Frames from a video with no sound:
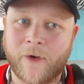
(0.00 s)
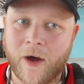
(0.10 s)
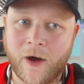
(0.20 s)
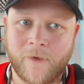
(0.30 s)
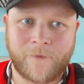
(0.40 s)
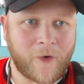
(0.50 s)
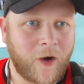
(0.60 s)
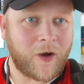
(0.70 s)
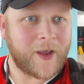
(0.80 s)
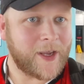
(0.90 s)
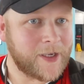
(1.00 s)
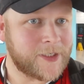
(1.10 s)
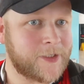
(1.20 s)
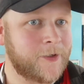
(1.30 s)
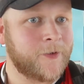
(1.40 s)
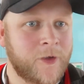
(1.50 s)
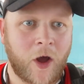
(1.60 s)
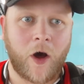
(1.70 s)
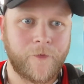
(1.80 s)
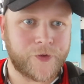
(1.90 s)
far, far east
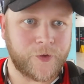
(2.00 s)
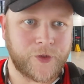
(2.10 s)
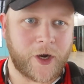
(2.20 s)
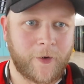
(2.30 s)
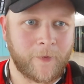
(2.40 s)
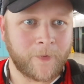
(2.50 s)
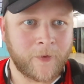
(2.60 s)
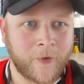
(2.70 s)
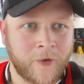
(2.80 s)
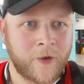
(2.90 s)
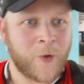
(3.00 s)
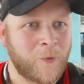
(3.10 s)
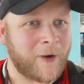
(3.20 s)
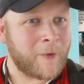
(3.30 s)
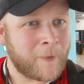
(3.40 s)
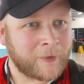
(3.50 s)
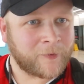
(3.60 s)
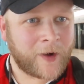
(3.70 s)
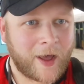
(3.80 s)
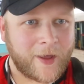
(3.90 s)
of Suzhou, where I'm about
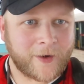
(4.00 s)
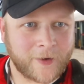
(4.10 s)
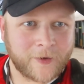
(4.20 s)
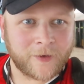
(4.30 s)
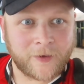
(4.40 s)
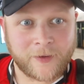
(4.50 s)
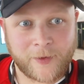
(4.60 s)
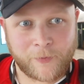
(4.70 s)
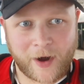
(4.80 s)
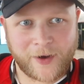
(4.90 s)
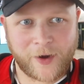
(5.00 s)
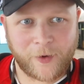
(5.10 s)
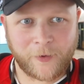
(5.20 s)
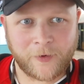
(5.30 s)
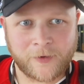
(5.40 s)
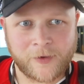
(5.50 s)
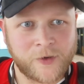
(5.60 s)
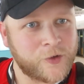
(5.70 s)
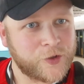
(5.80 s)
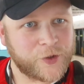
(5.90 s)
to ride the brand new
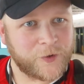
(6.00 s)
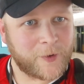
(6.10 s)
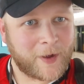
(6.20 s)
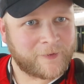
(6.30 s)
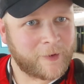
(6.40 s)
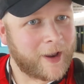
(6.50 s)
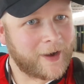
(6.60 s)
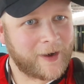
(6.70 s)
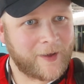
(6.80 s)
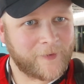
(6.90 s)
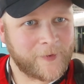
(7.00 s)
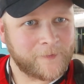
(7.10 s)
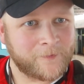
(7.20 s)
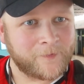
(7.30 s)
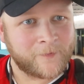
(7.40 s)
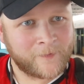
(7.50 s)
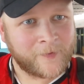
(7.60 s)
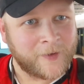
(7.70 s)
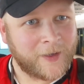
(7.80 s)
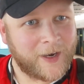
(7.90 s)
Suzhou Metro Line 11.
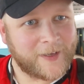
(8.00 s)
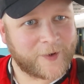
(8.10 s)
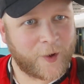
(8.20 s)
Let's